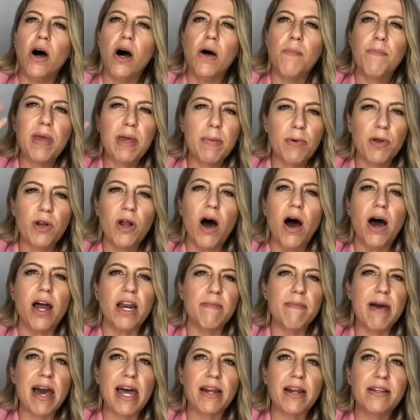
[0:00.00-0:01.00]
people to
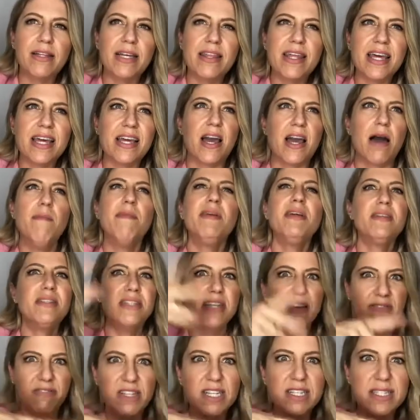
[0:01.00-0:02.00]
automatically think, I'm going to
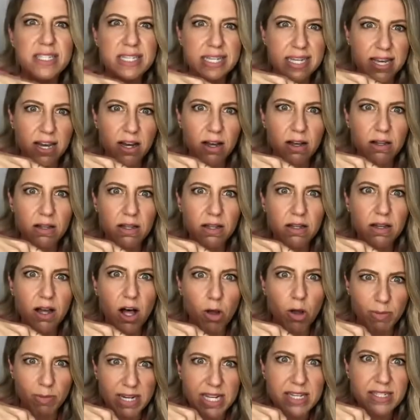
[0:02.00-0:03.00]
see if Lindsay
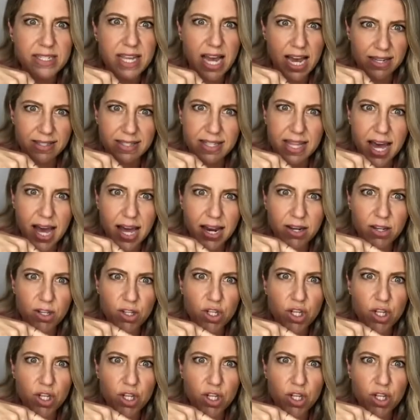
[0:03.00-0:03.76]
Albanese has that,